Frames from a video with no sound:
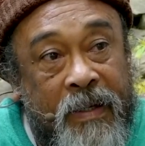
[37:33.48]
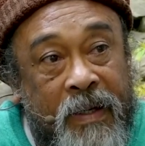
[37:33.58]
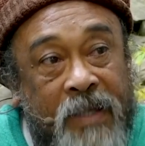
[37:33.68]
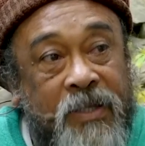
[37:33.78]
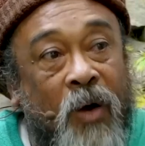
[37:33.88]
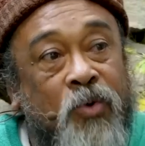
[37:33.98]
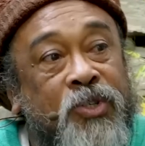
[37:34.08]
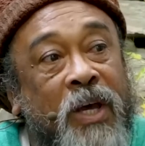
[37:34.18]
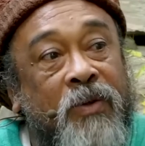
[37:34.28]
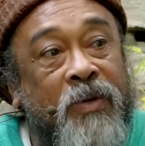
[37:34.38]
That's how
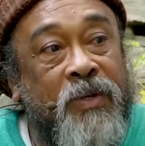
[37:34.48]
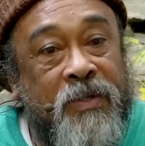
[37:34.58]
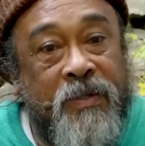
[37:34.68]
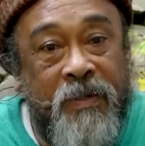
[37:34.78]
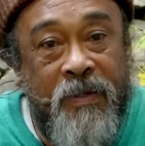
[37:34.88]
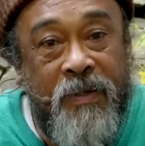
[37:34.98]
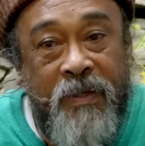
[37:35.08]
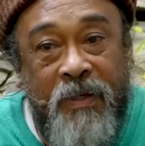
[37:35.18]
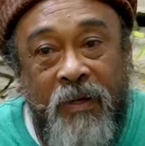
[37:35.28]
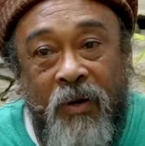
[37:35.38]
generous
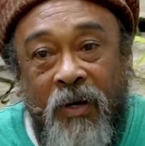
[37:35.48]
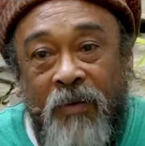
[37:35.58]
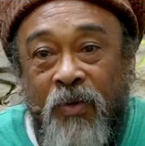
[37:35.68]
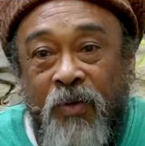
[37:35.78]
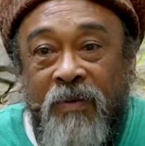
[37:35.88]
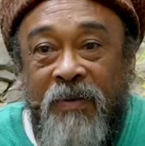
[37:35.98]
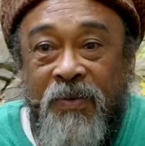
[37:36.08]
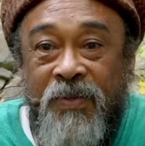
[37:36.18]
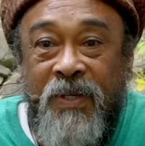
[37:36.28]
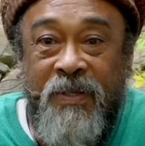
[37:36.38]
the Lord of the
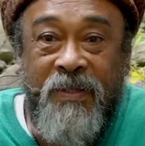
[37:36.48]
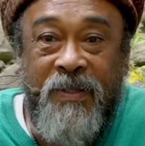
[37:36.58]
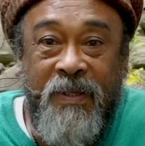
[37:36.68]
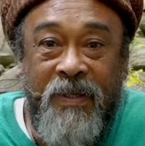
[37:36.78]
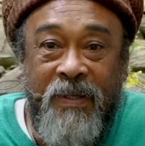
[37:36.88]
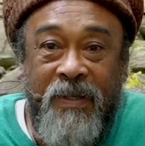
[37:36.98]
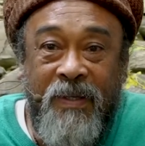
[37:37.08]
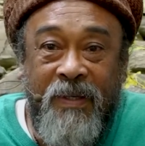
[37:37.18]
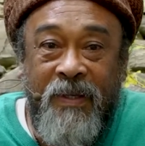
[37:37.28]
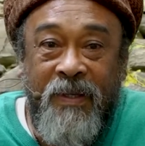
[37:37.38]
universe is.
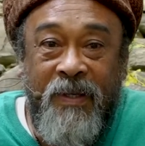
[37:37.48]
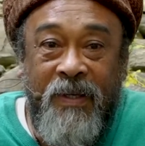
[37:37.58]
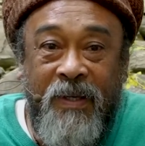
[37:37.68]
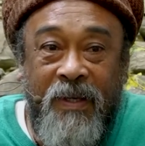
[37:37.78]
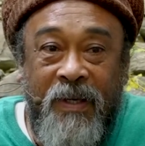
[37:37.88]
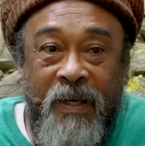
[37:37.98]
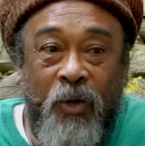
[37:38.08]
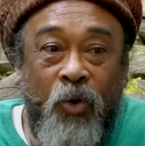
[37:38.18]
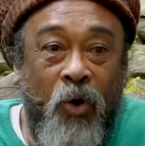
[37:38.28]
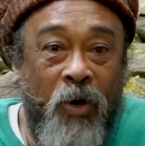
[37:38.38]
In
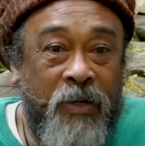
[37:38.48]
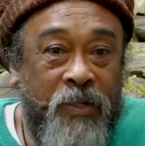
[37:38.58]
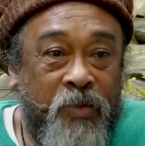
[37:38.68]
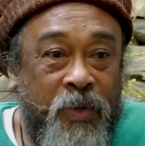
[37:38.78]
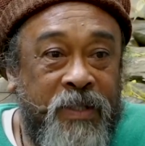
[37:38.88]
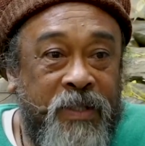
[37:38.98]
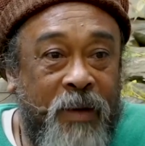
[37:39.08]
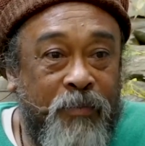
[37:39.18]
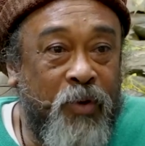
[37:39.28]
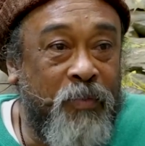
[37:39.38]
accordance with the
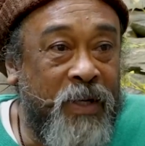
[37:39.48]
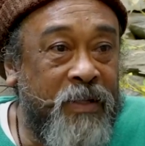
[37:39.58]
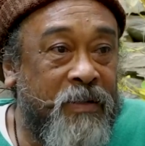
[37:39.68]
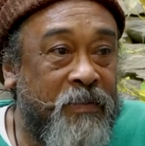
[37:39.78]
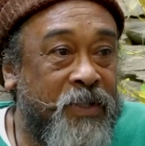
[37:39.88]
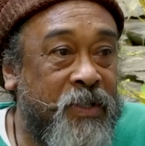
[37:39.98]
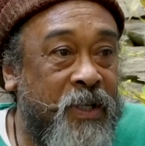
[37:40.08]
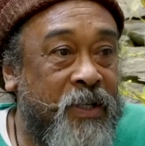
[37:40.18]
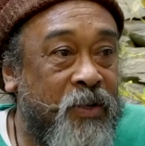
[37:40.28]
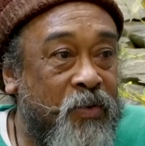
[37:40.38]
temperament which
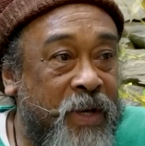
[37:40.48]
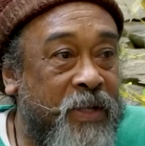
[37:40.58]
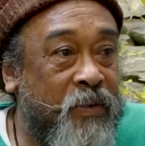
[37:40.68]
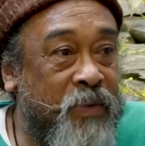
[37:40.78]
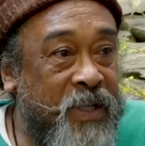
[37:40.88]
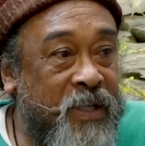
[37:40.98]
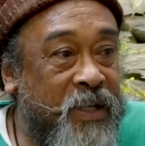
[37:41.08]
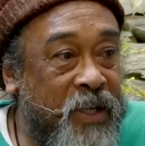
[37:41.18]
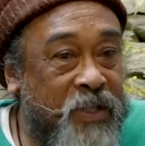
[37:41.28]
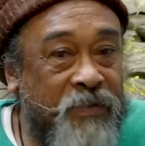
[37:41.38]
it created within
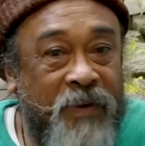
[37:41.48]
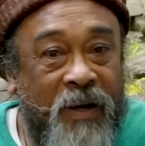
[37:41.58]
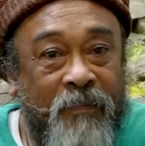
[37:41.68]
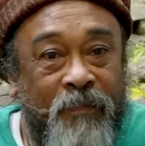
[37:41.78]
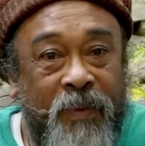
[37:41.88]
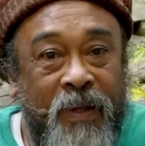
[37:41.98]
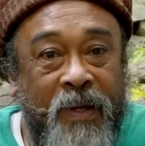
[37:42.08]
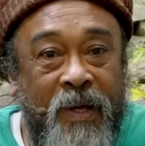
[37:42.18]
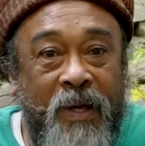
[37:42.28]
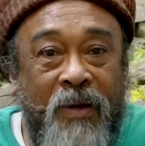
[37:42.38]
each form,
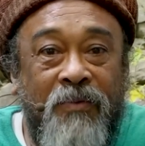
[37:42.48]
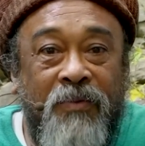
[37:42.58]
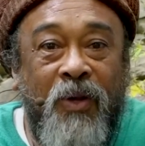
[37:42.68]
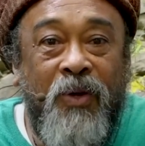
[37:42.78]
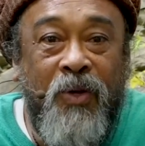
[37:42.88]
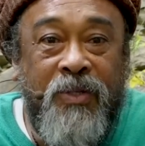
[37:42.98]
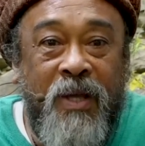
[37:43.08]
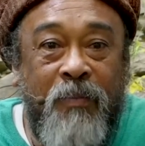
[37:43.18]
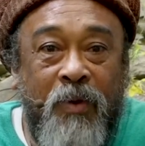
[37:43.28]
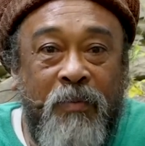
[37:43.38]
follow your
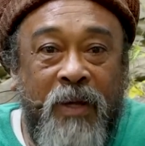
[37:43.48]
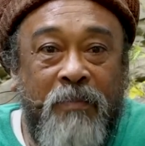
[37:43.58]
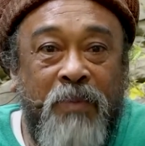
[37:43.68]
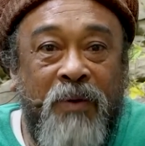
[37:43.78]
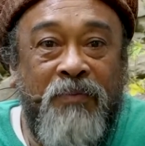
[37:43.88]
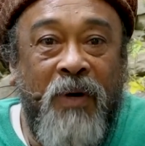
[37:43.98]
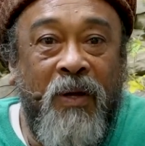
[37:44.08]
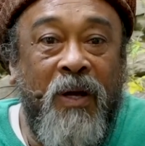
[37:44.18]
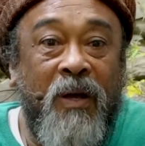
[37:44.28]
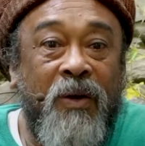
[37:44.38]
temperament, but
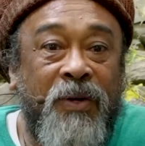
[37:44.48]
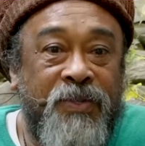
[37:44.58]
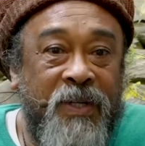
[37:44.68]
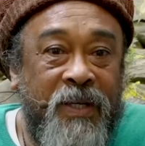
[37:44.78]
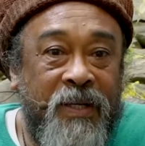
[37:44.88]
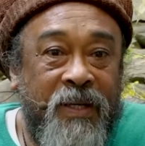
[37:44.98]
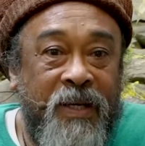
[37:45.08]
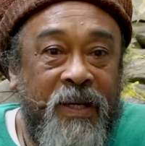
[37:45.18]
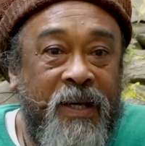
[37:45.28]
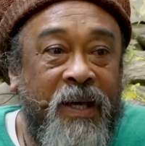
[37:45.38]
follow earnestly,
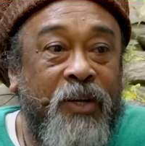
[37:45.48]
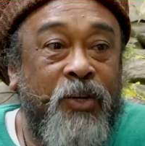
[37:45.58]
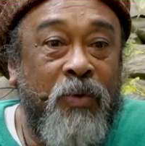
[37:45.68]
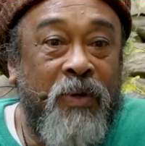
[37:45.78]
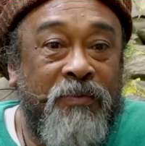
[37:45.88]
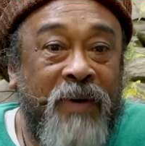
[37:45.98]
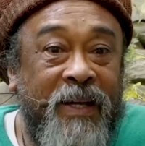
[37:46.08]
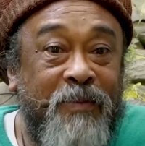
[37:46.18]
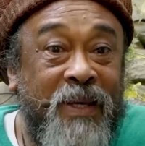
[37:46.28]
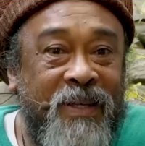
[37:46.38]
and you will
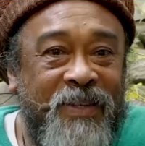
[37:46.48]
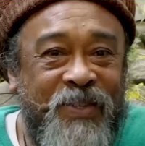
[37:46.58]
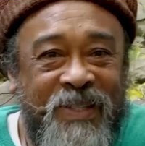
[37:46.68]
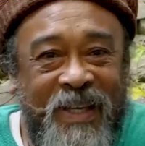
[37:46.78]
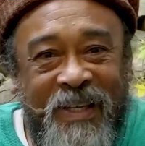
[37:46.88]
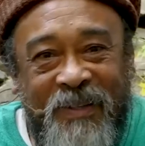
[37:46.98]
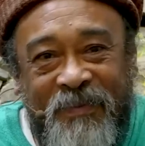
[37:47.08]
find me, say.